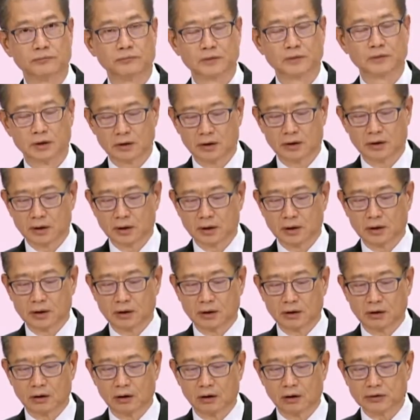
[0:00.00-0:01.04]
the appropriate
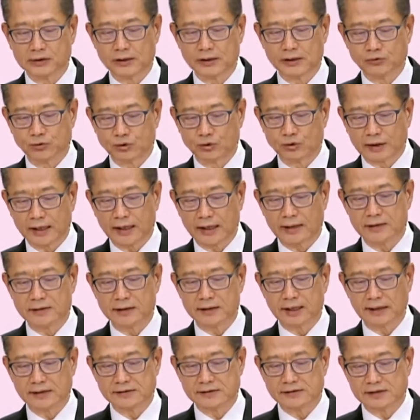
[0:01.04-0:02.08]
time to revise the
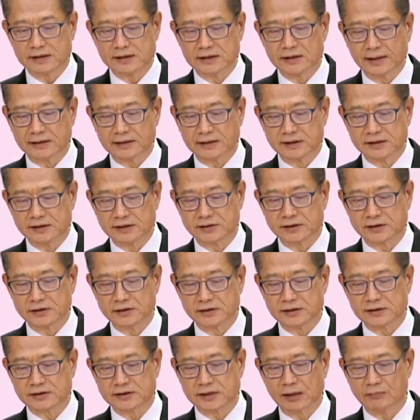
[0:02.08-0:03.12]
rates of profits tax
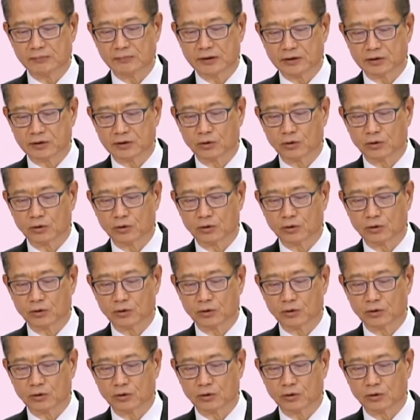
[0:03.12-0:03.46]
and salaries,